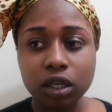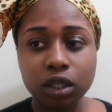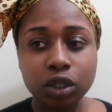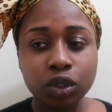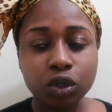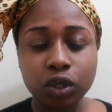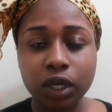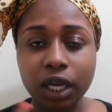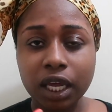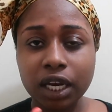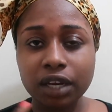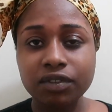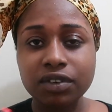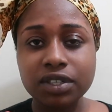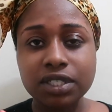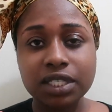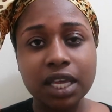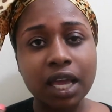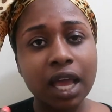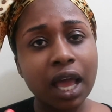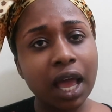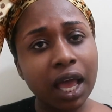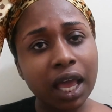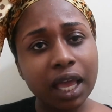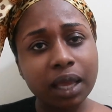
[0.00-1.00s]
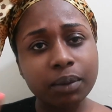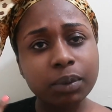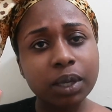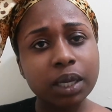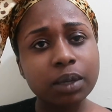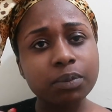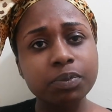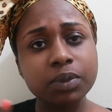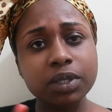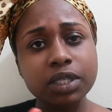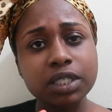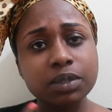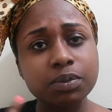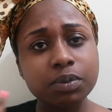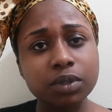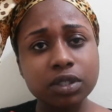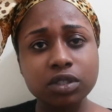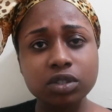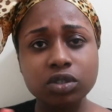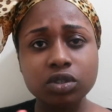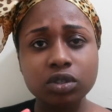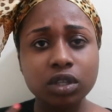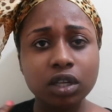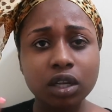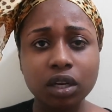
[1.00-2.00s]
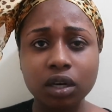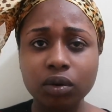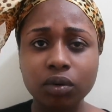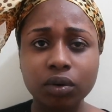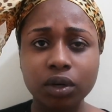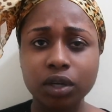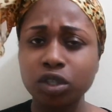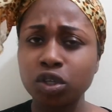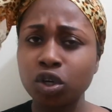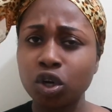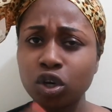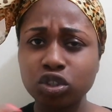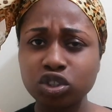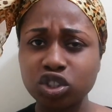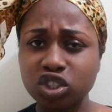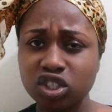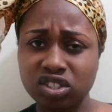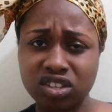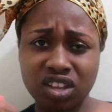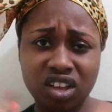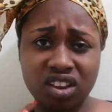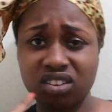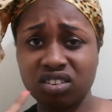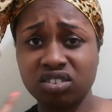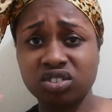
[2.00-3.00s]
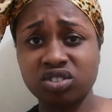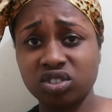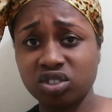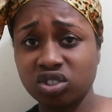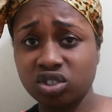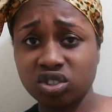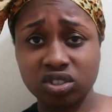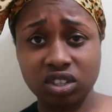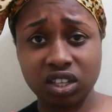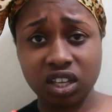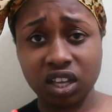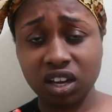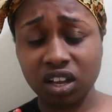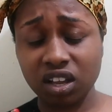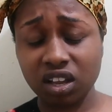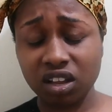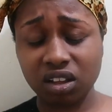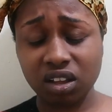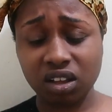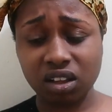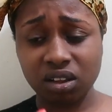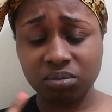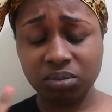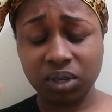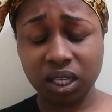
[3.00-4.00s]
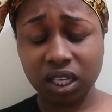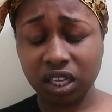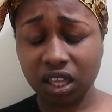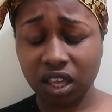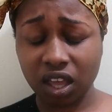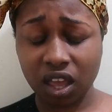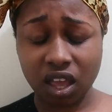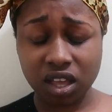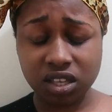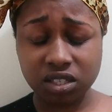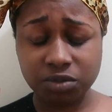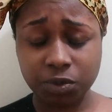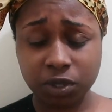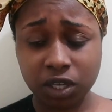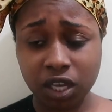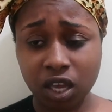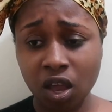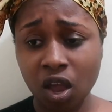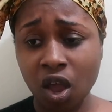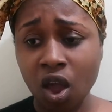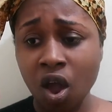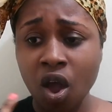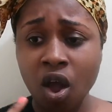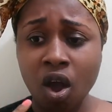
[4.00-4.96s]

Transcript: you can't even say, "Hi, may I please speak to Juliana?" No, just, "Hello, is this Juliana?" I'm like, "Yeah, speaking."